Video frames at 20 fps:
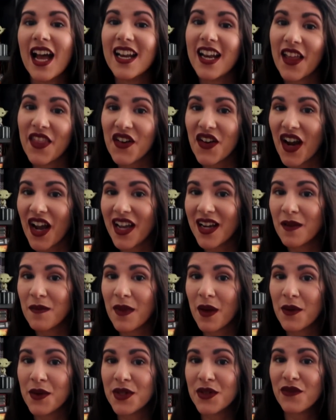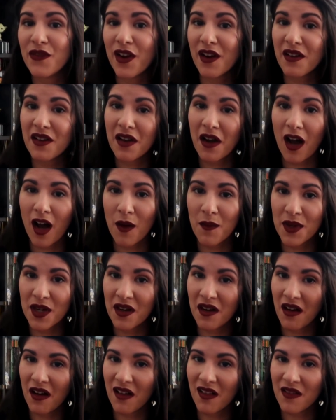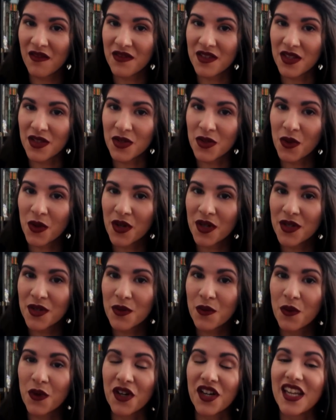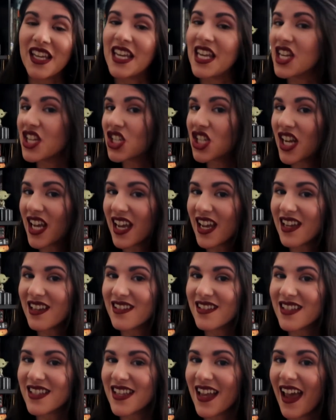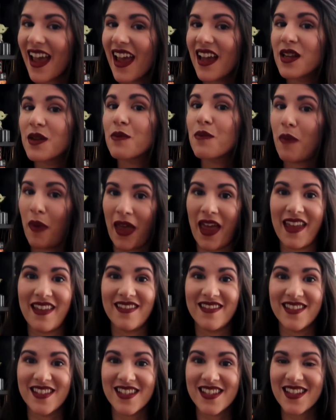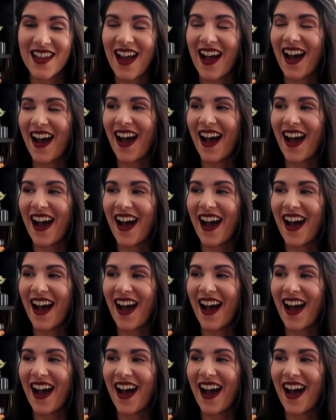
Another item that was very common in all of the stores were keychains and pins.